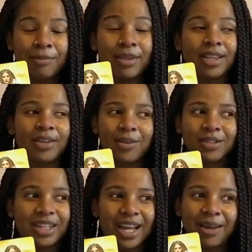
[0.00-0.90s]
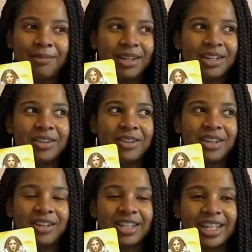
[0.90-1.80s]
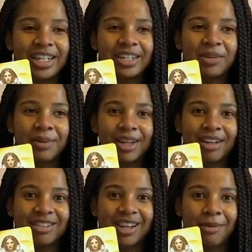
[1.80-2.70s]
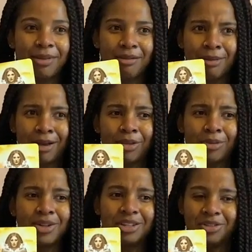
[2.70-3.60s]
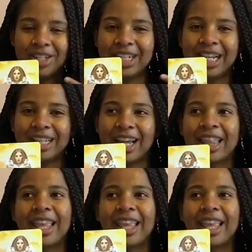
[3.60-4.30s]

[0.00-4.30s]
But then the whole time later, they're like, oh my gosh, I can't believe pile 3 is dressed like that.